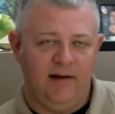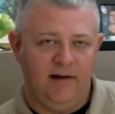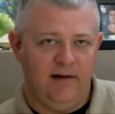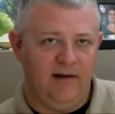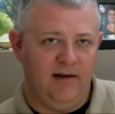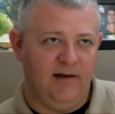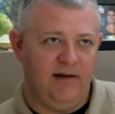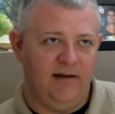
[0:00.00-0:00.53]

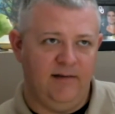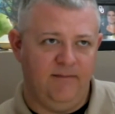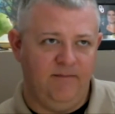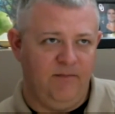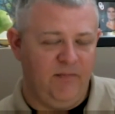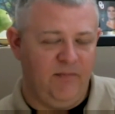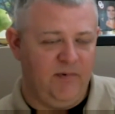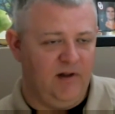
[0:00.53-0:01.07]

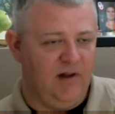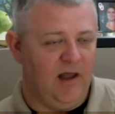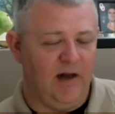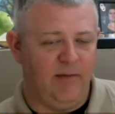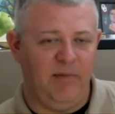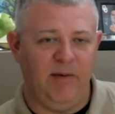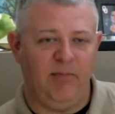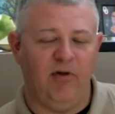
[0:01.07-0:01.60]
A lot
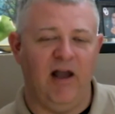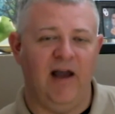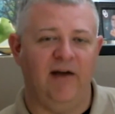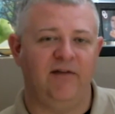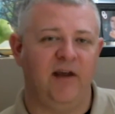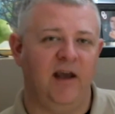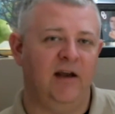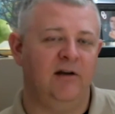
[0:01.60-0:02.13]
of people
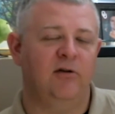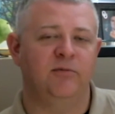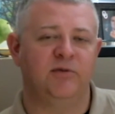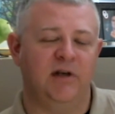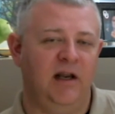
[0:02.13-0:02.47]
have kingdoms